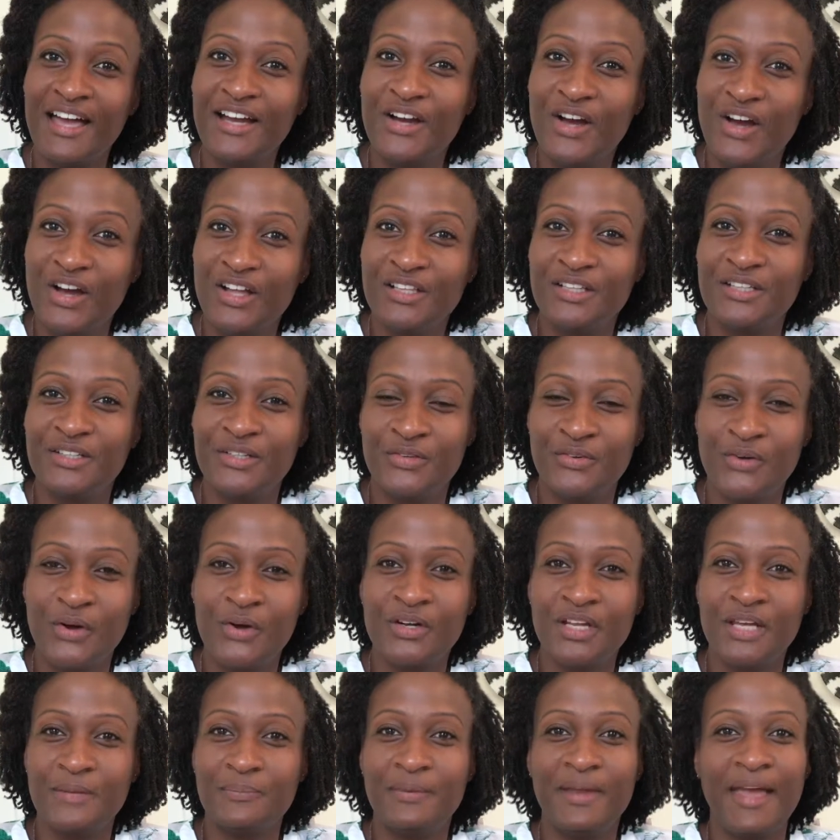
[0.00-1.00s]
call it a
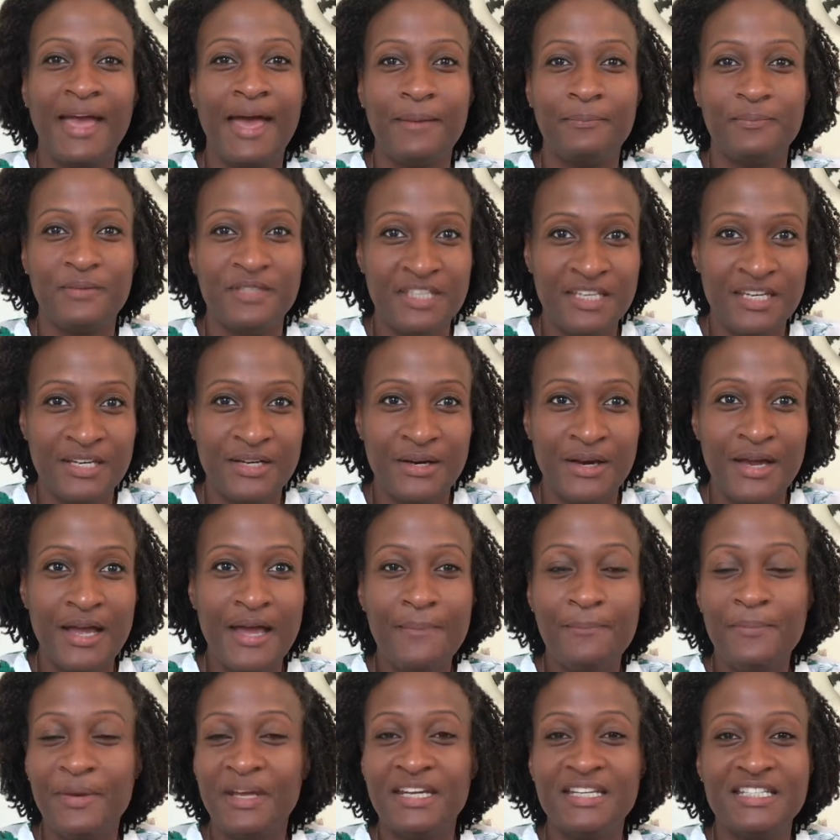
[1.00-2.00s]
grown-up gap year,
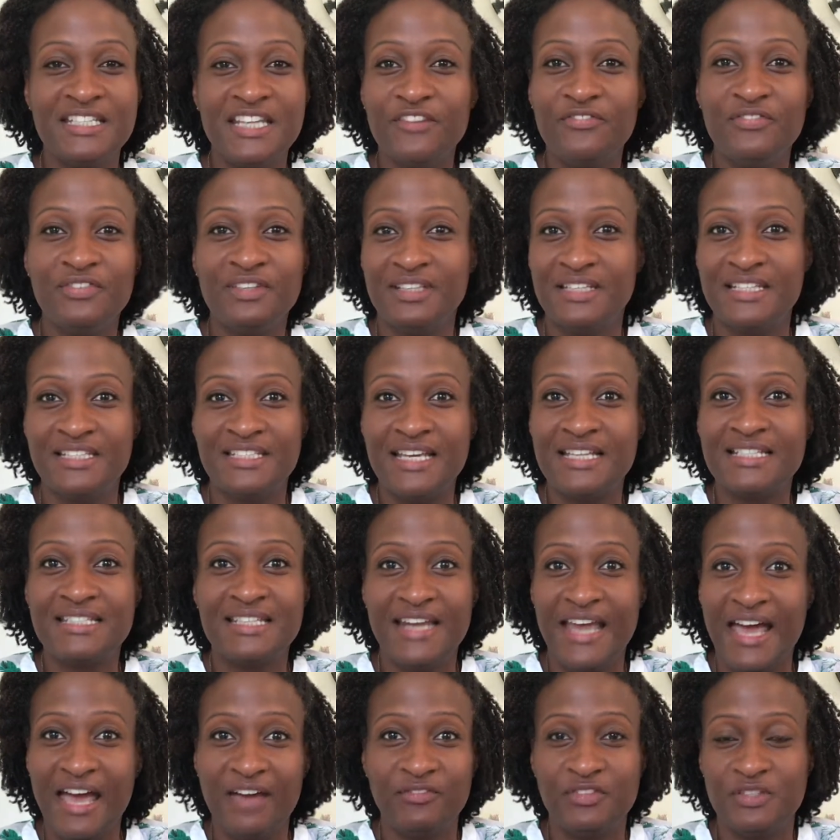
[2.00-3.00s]
but it definitely doesn't
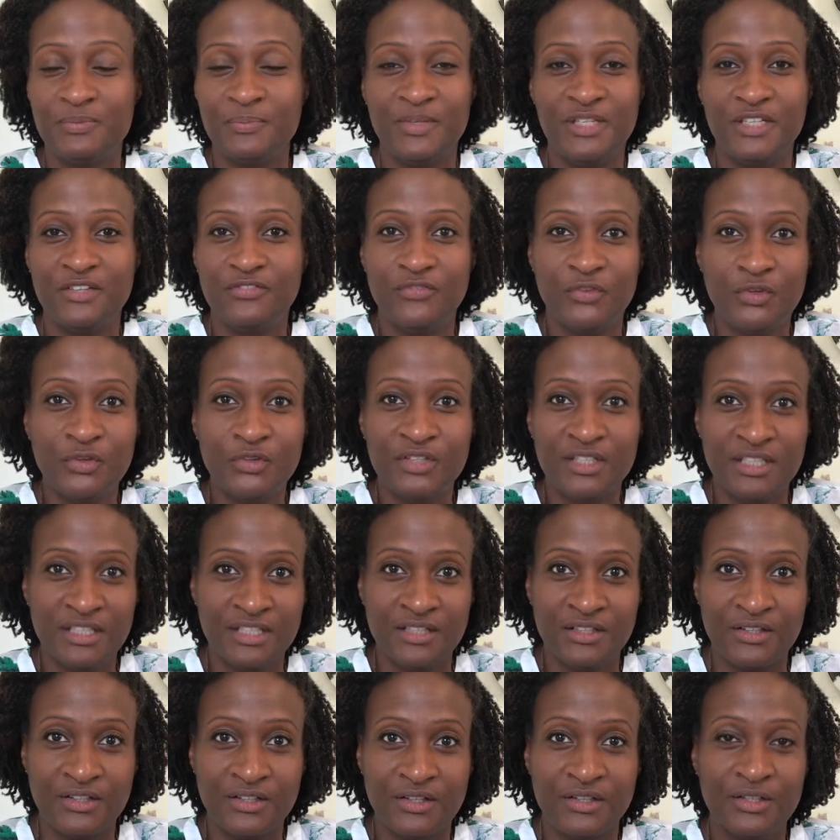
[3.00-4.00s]
have to be a full
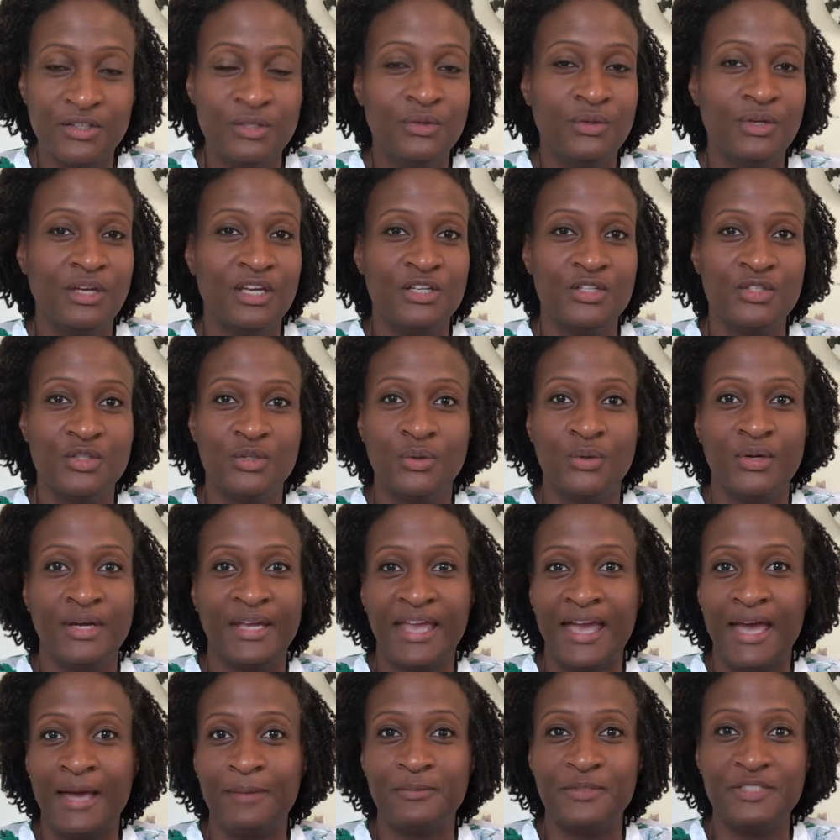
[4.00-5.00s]
year. You can do a
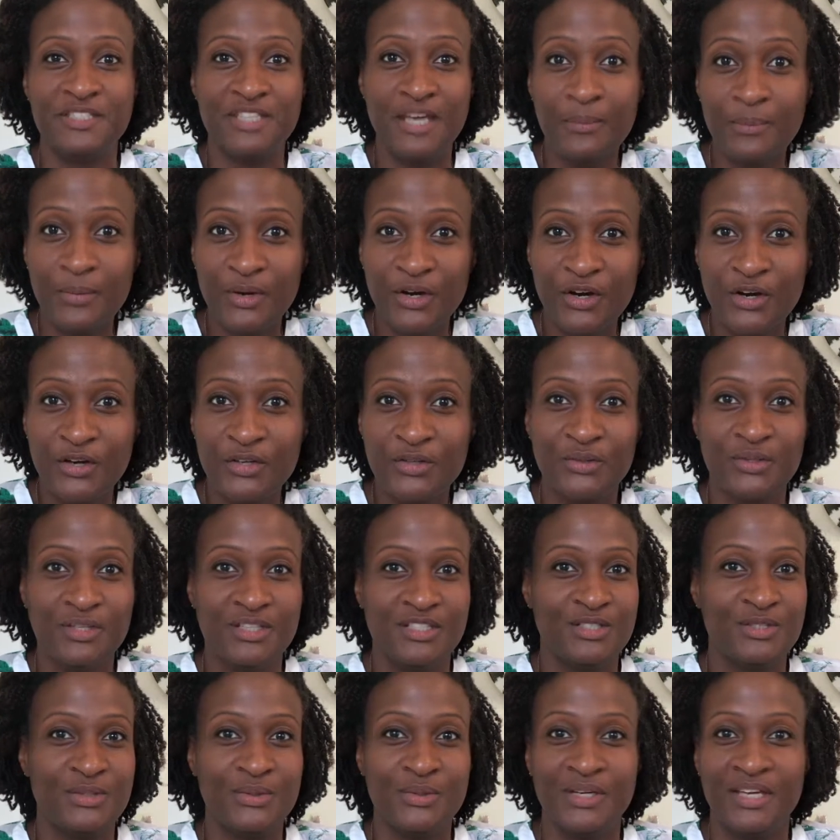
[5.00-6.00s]
gap summer, you can
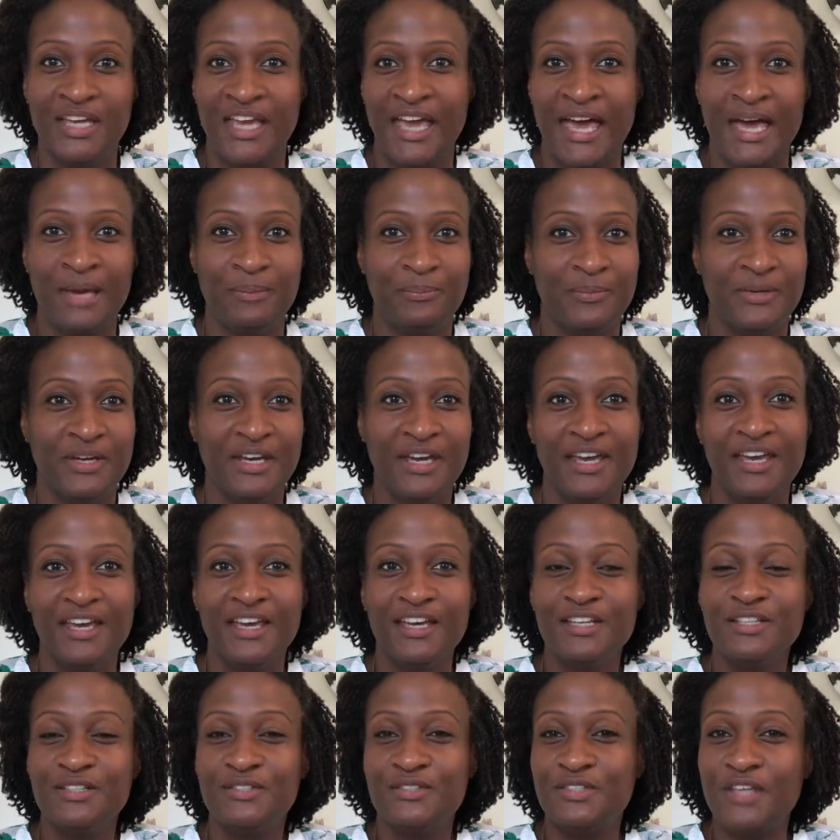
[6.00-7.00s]
do a gap
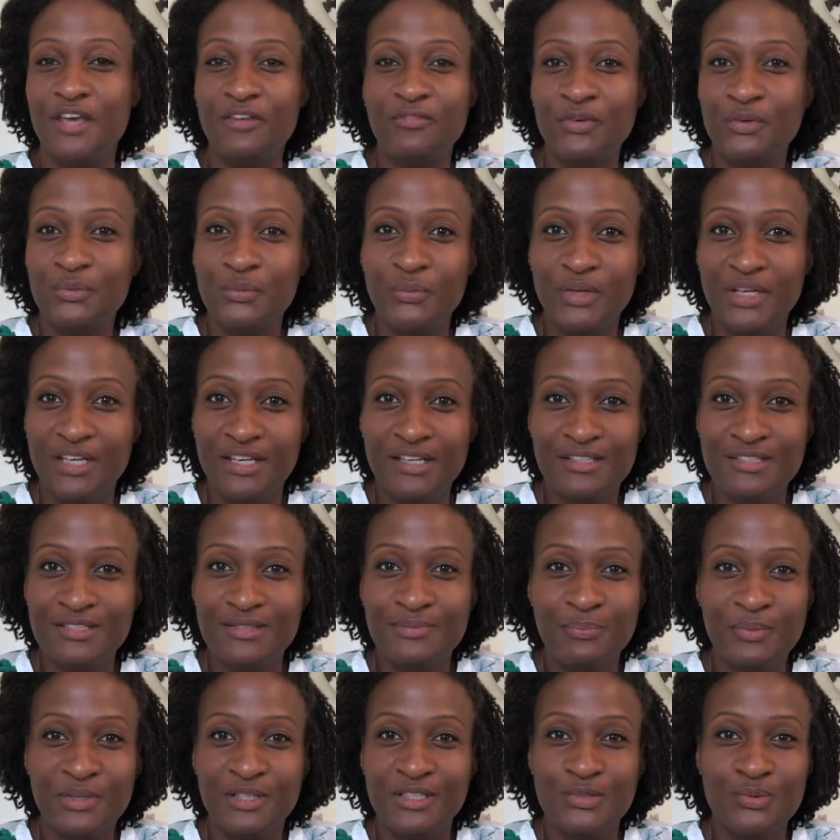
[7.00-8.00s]
7 weeks
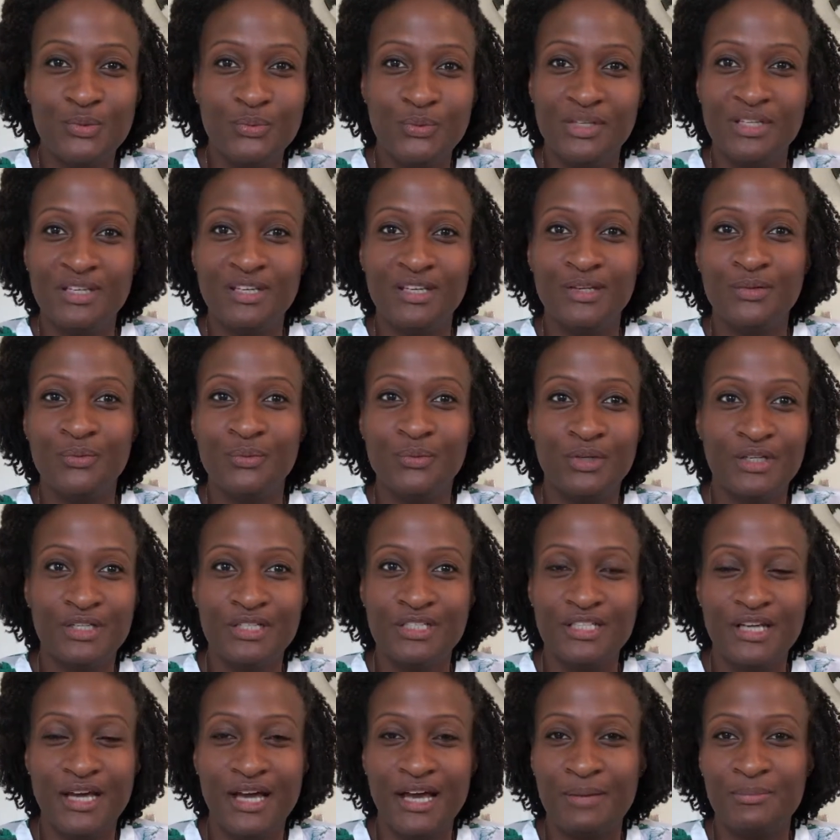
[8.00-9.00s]
between one
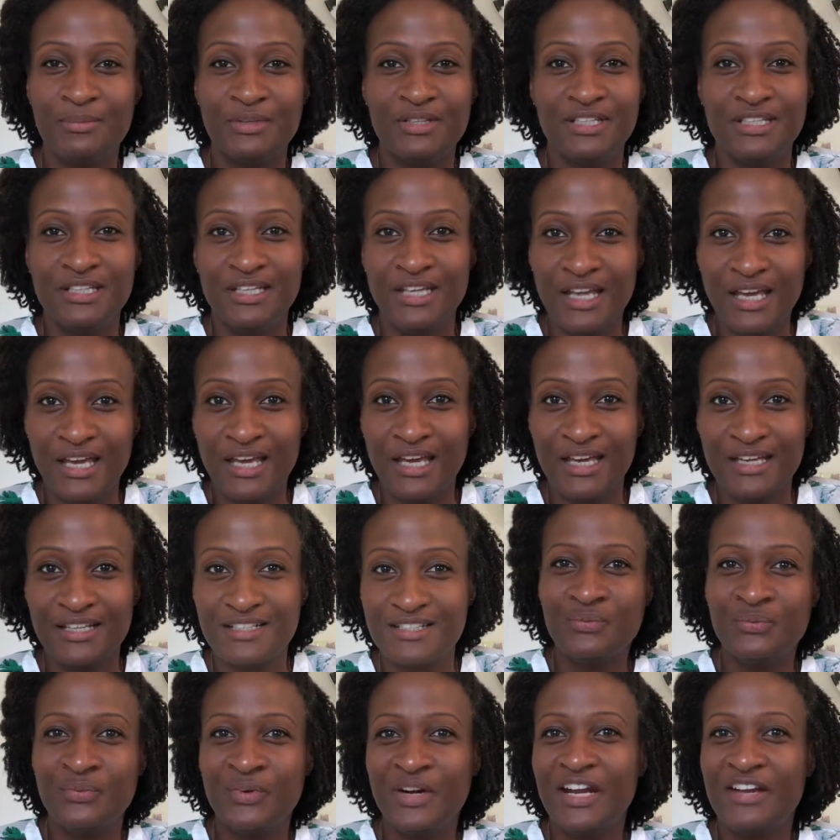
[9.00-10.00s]
job and the
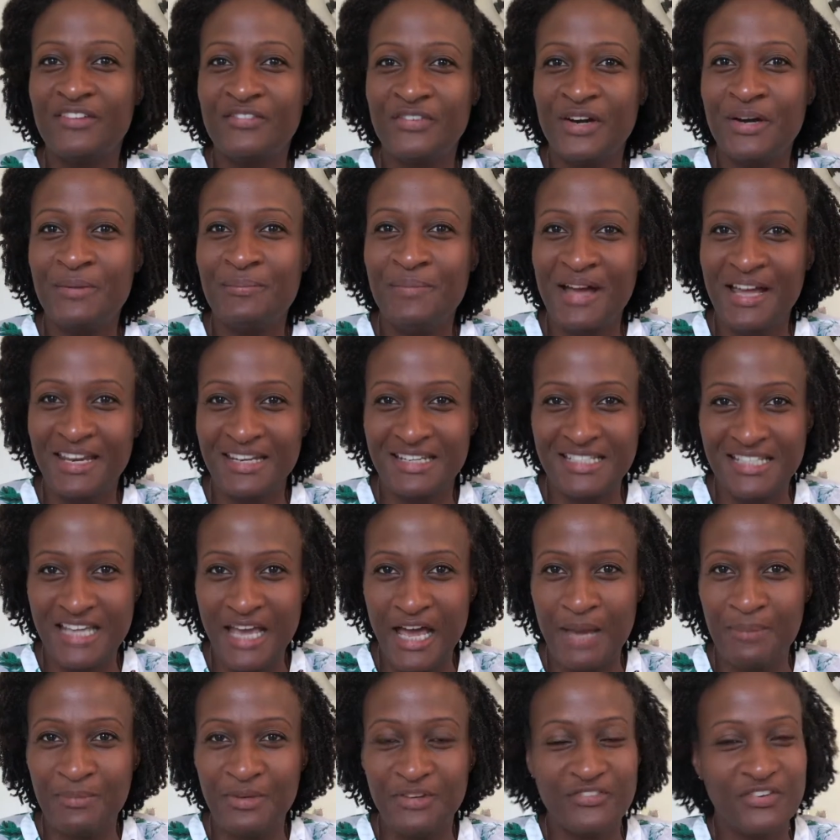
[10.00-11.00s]
next, whatever amount of
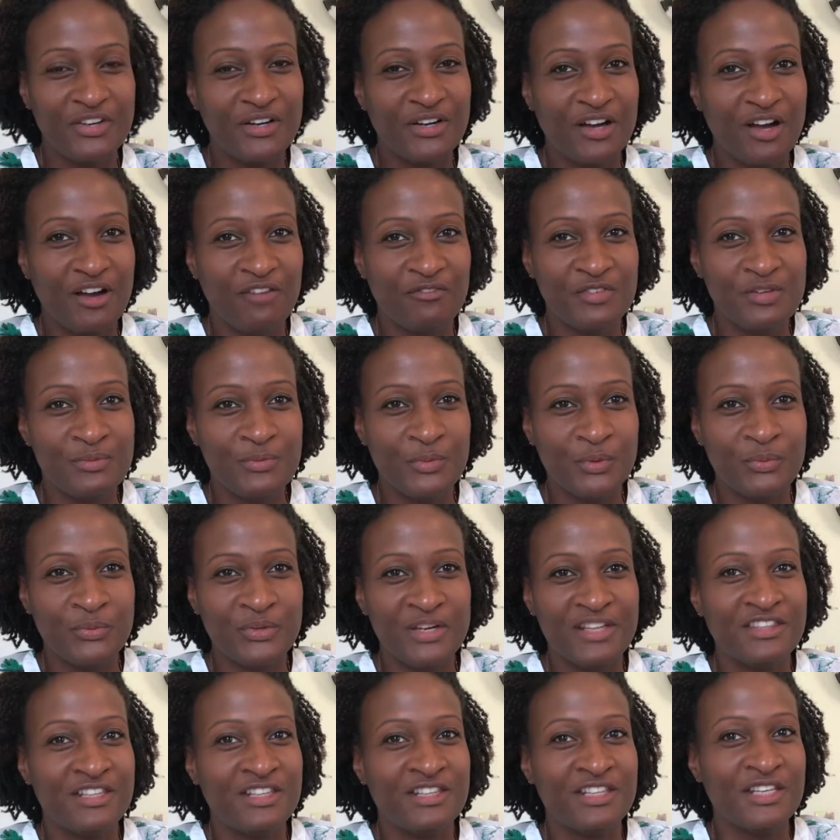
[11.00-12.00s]
time you feel comfortable
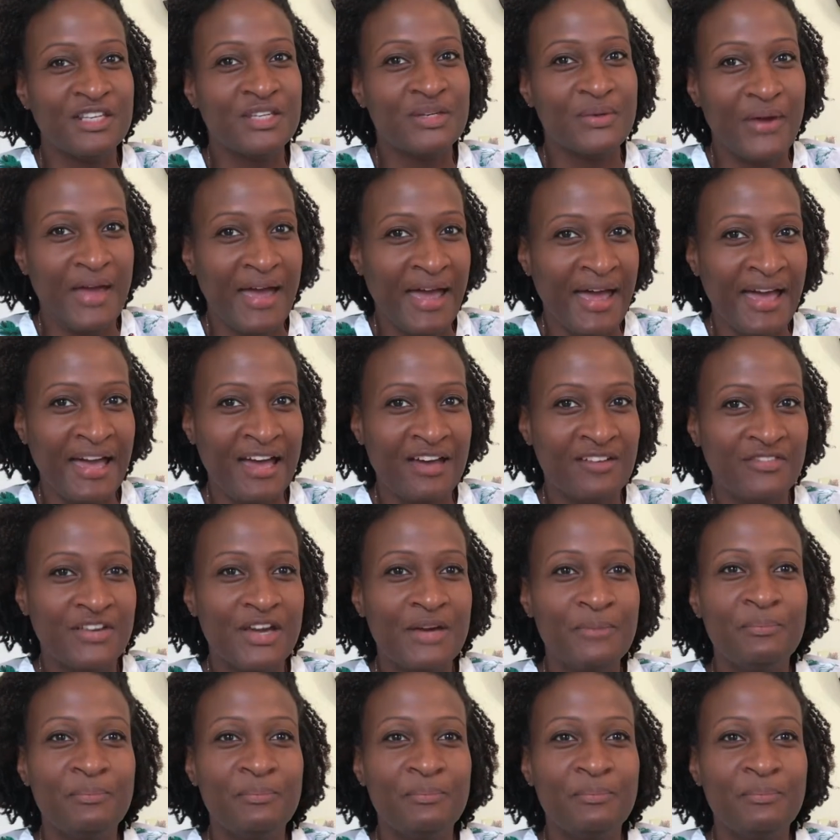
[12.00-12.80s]
with and that you have.